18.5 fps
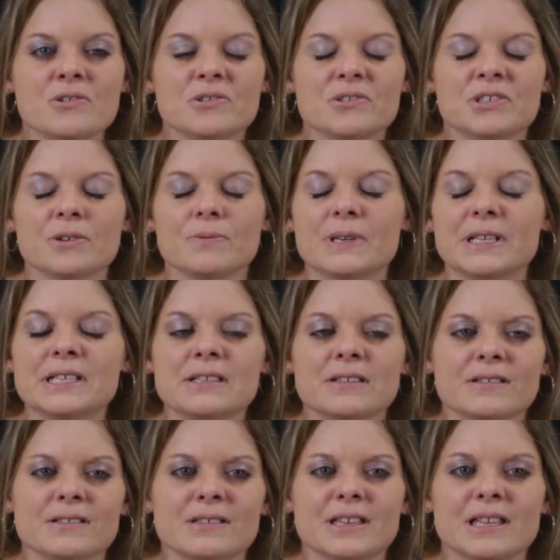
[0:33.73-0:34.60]
So
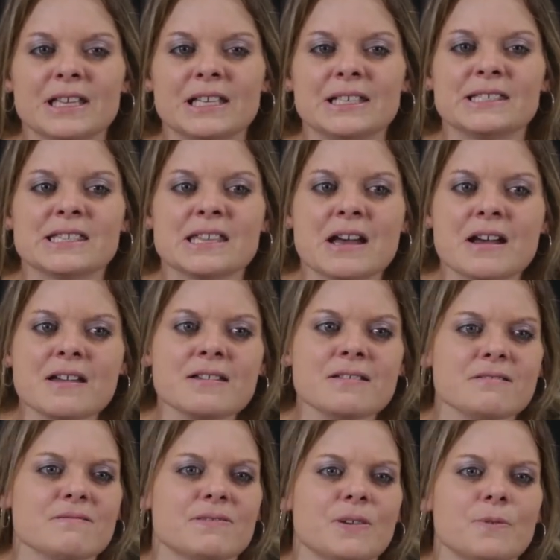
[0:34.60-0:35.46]
it is
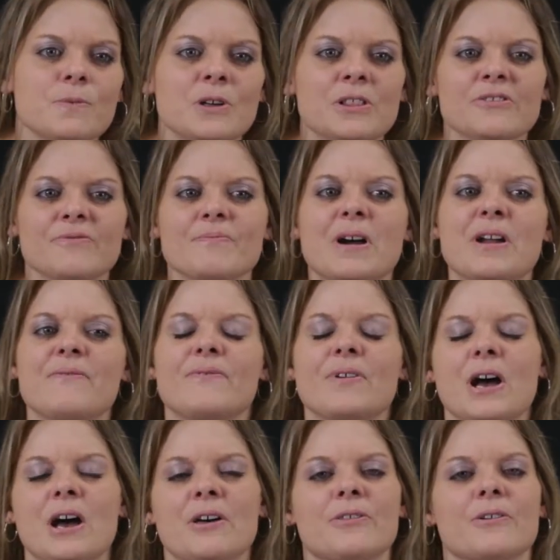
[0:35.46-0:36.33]
not the will of my
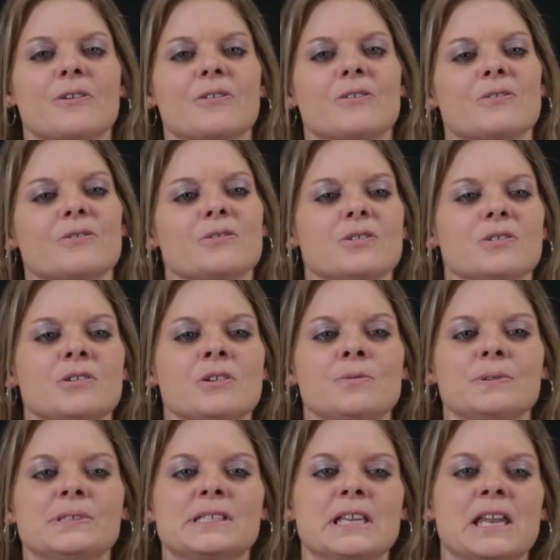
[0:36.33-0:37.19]
Father
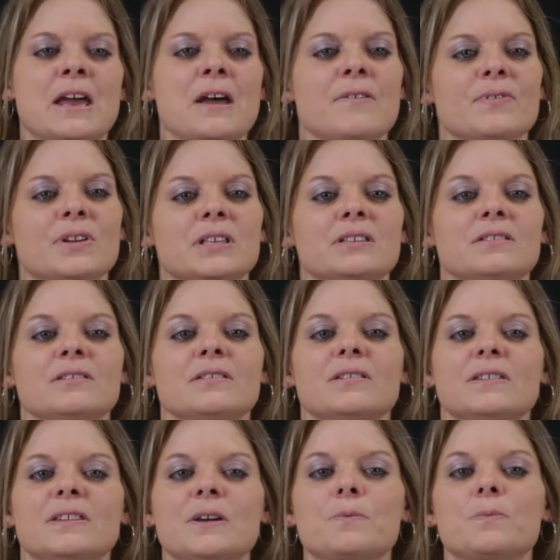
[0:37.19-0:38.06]
who is in heaven
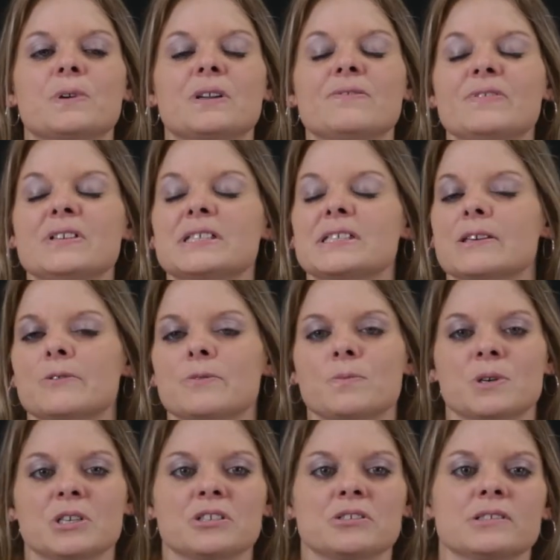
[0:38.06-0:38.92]
that one of these
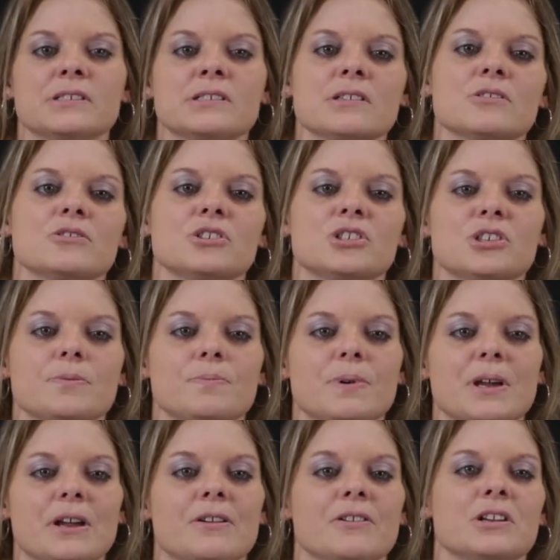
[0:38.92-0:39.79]
little ones should
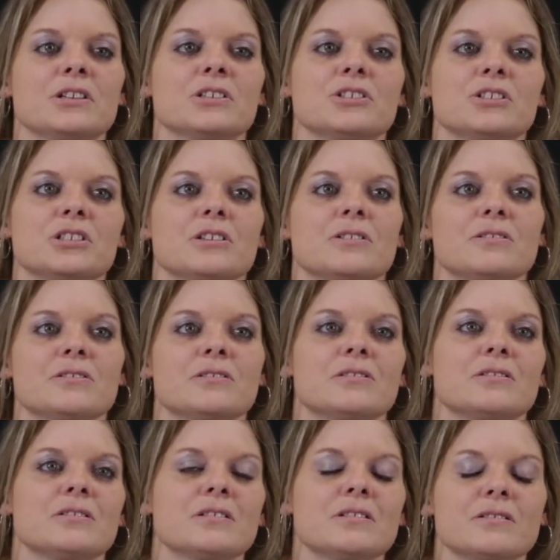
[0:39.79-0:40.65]
perish."
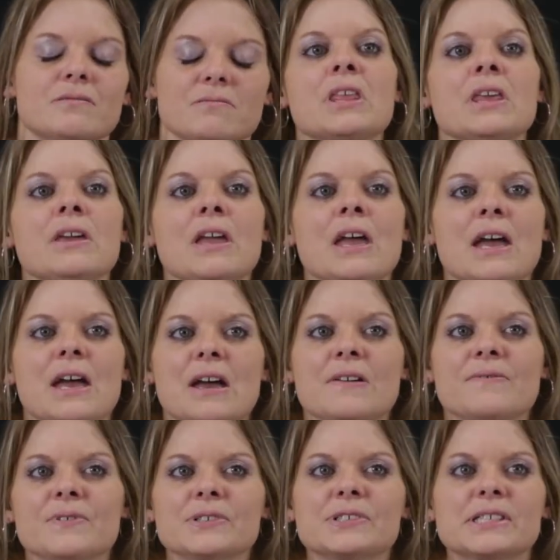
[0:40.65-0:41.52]

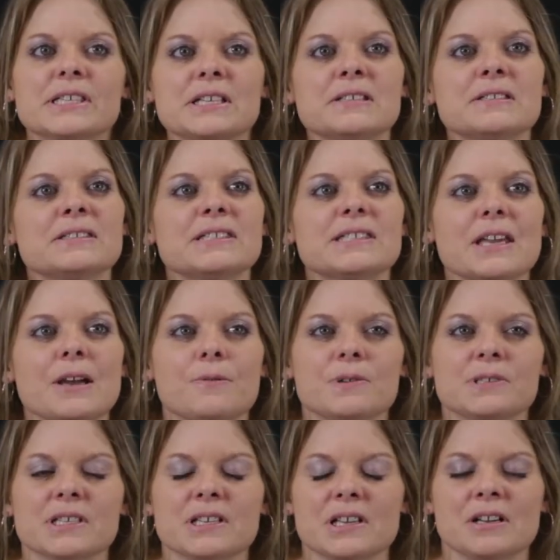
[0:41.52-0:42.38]
Ever since I
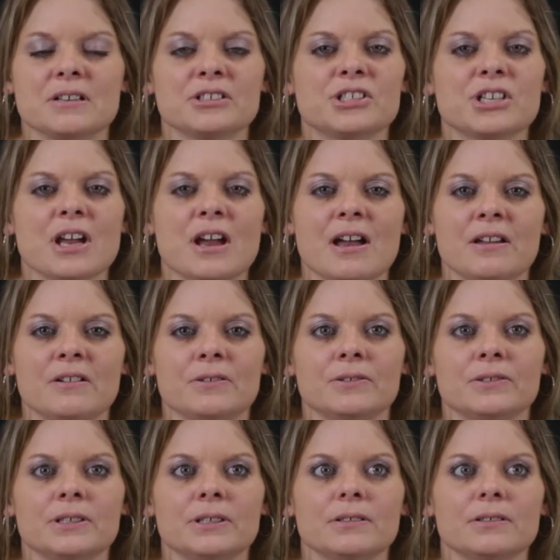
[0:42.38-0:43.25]
was a young
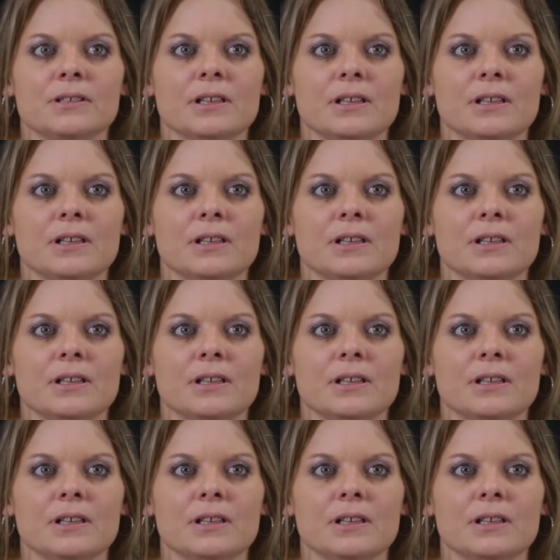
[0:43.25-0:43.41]
child,